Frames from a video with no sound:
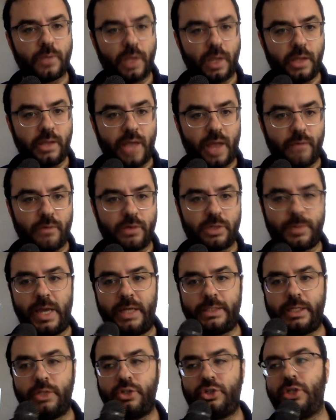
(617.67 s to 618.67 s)
in that
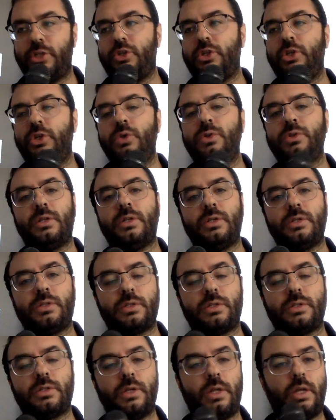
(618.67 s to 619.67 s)
respect, and she
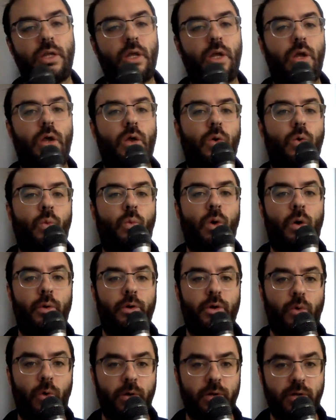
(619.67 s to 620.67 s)
uses what
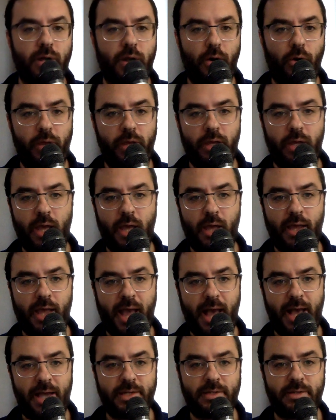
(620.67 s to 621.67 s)
would ordinarily get
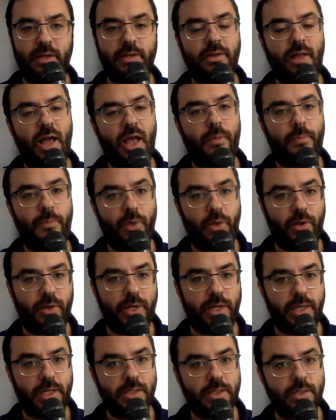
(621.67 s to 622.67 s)
cast as
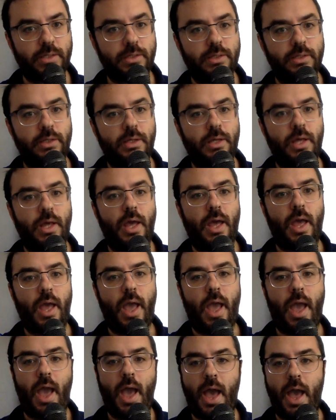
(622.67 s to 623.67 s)
liabilities
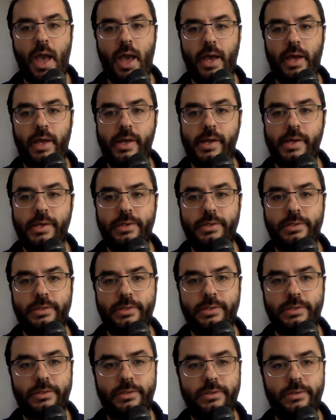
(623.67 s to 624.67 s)

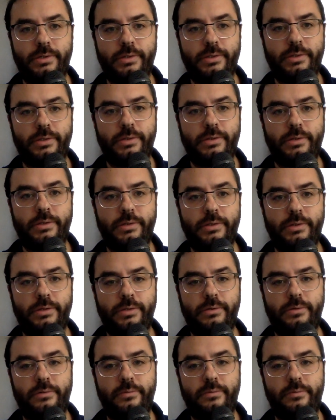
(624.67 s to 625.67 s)
as
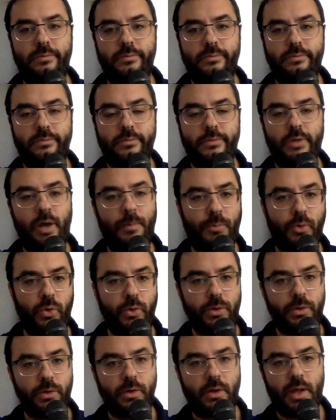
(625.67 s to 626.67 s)
a
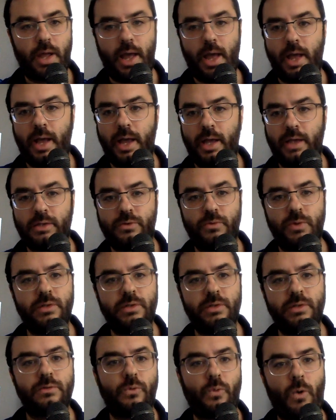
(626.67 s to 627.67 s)
boon, as
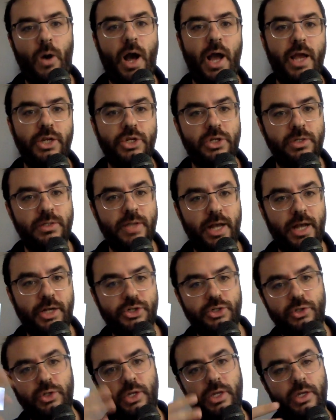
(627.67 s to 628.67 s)
reasons why she's
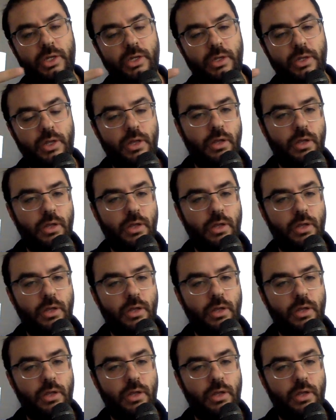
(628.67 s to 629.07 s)
actually